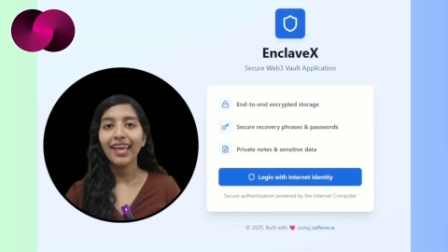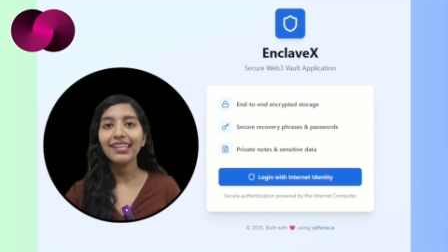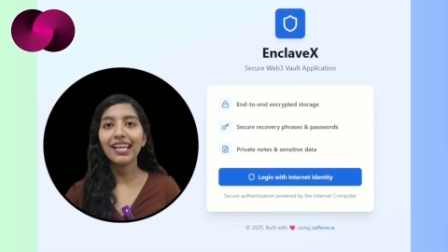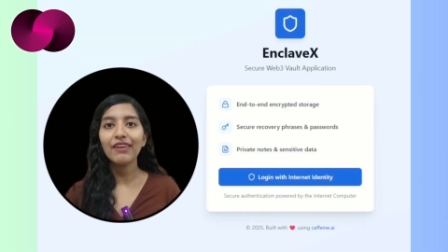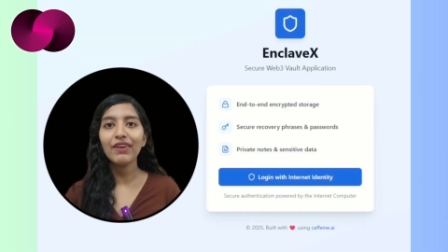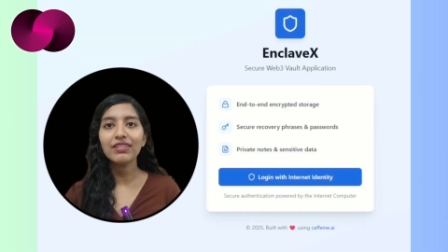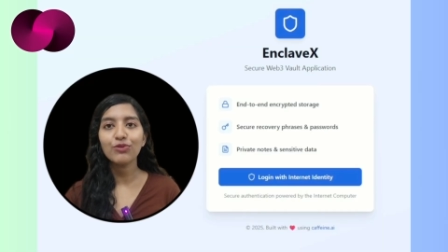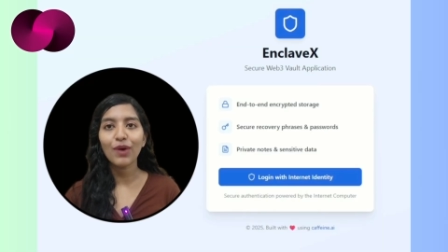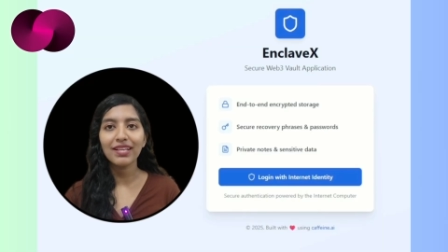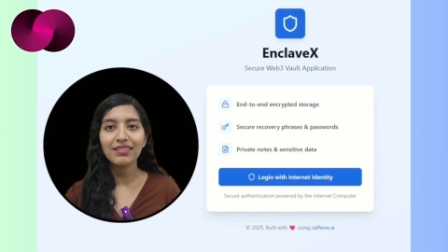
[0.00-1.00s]

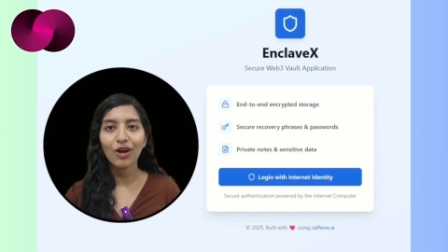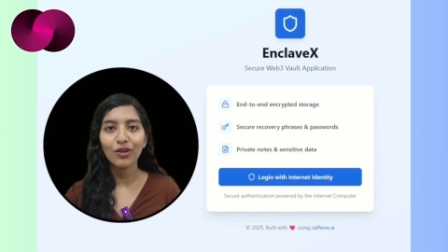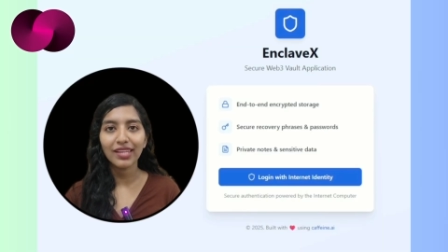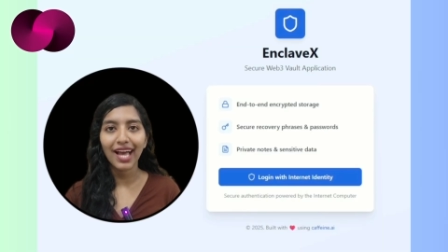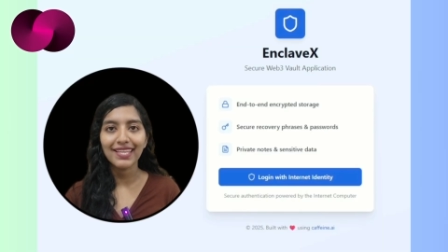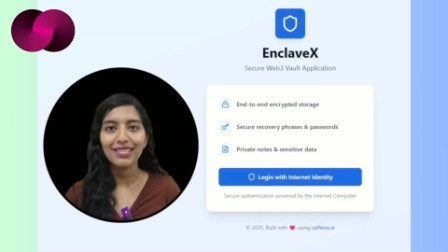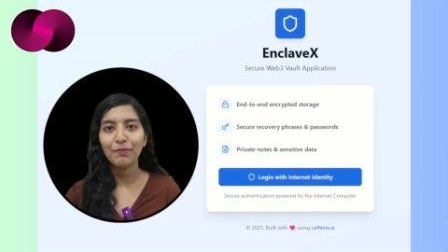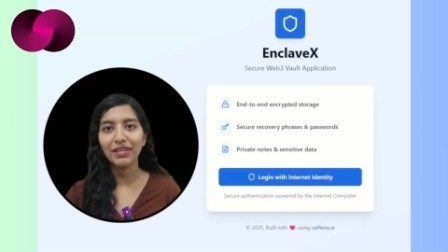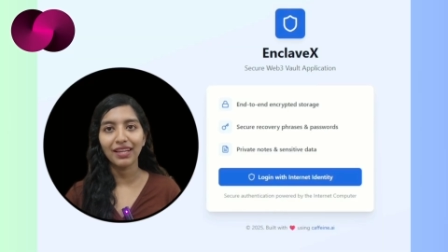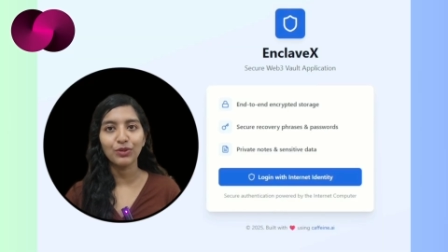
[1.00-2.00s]
Enclavex runs on the
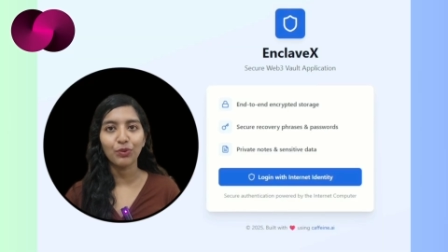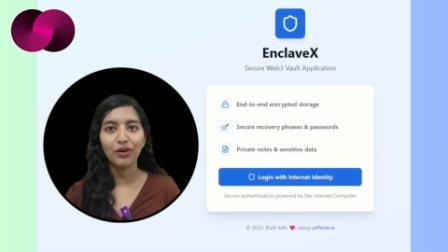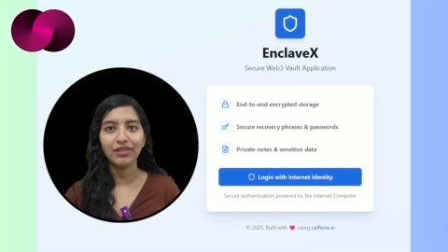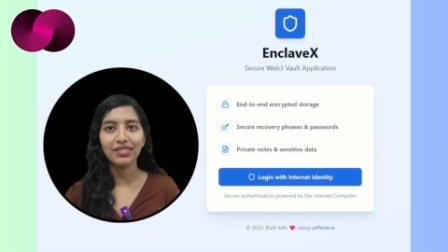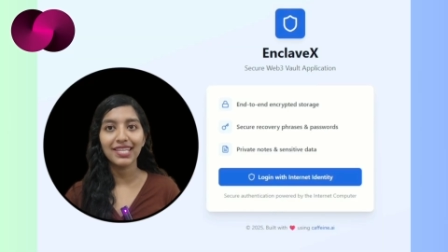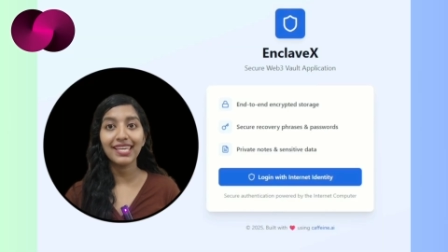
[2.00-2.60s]
ICP network,